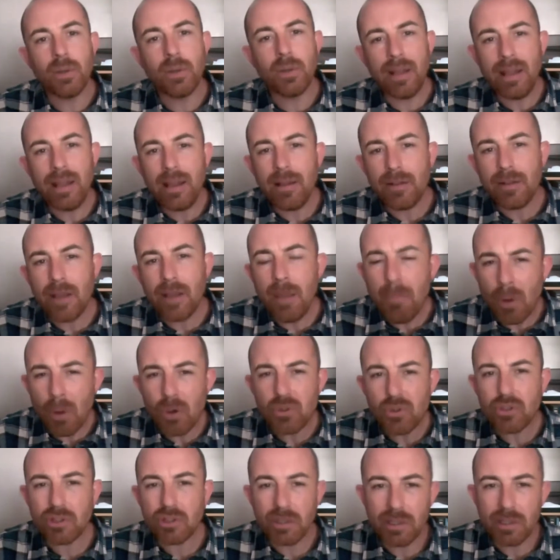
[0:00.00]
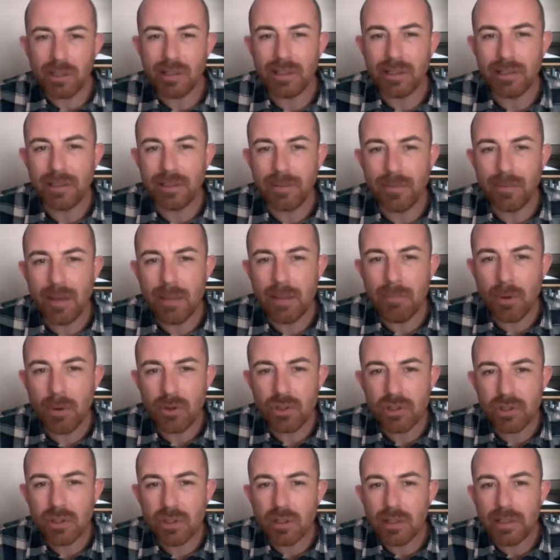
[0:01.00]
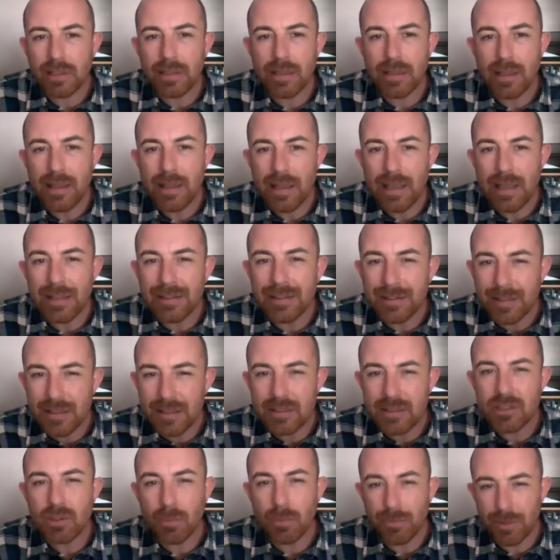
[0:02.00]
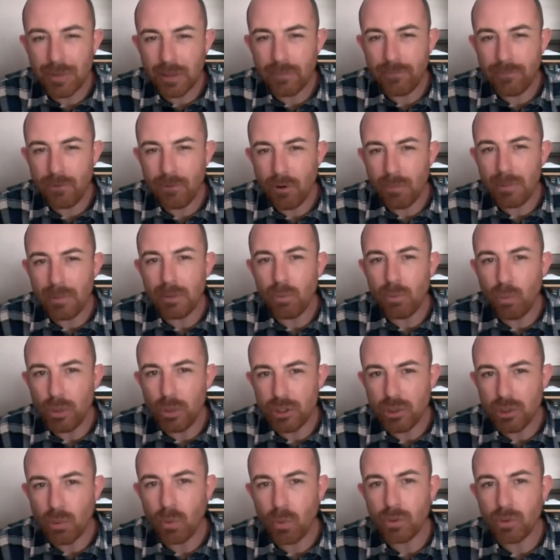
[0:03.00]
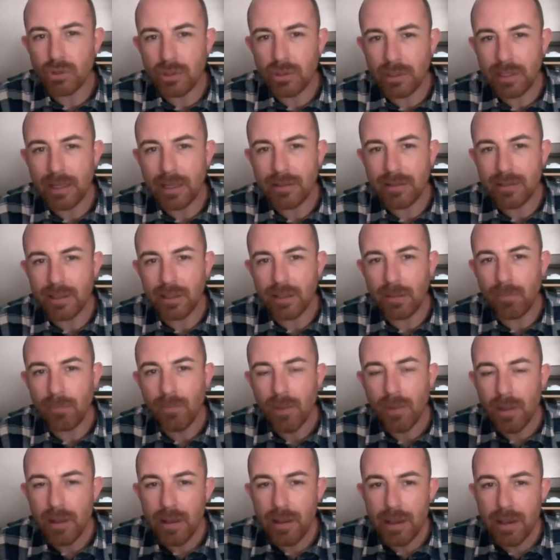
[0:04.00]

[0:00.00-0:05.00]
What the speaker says: So emotionally, it did something for me which I wasn't getting